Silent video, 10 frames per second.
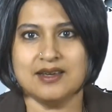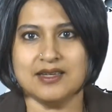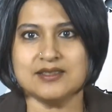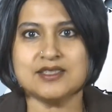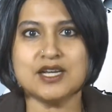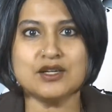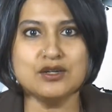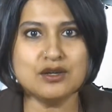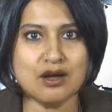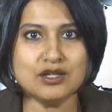As the
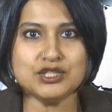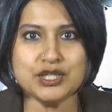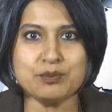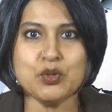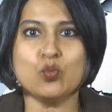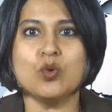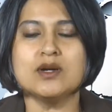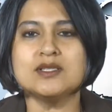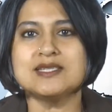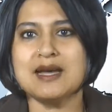technology to put
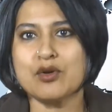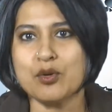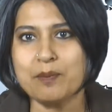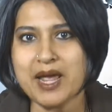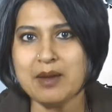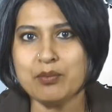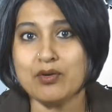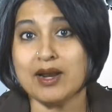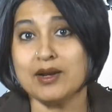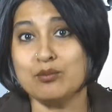words down on paper and in